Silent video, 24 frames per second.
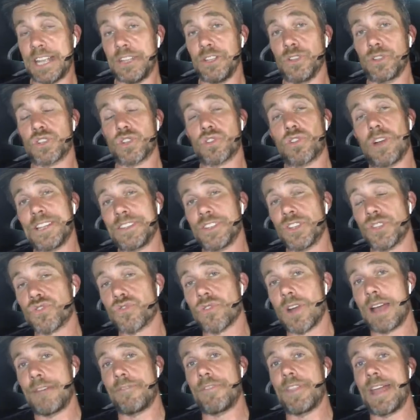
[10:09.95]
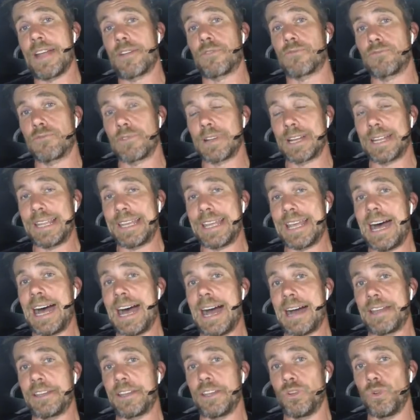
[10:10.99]
and you're trying to drive that really
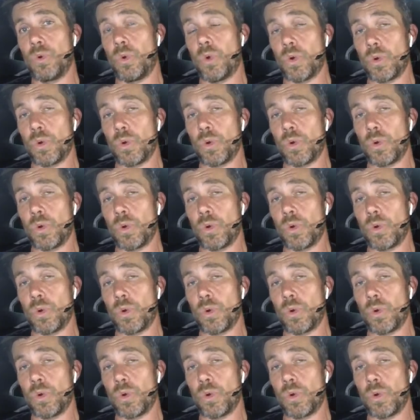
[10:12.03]
hard in